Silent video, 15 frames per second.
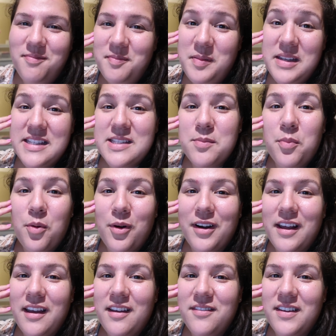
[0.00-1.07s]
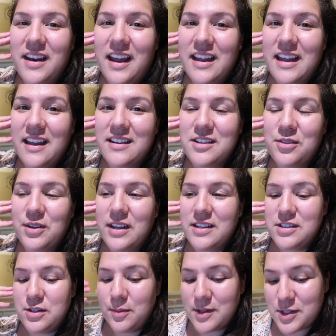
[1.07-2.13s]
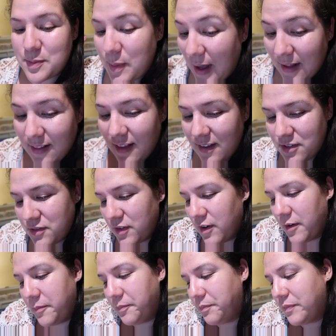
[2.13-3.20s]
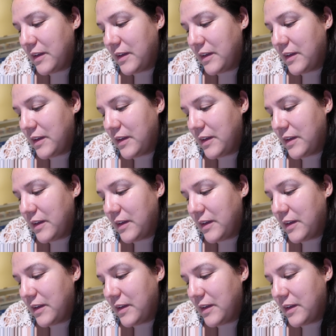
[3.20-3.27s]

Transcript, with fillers: be supportive and I get, don't get too much backlash for